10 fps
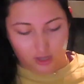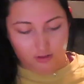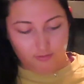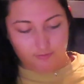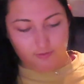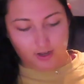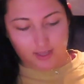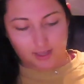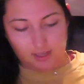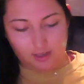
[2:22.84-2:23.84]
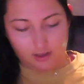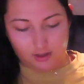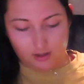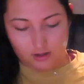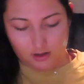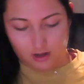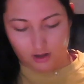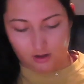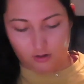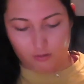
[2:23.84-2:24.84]
you fucking,
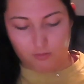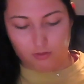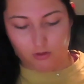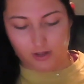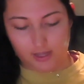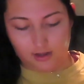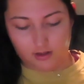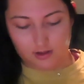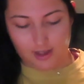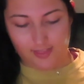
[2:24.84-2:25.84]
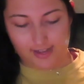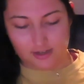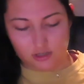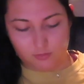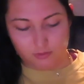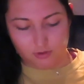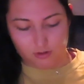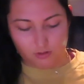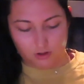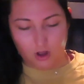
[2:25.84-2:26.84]
oh boy. I think I just broke.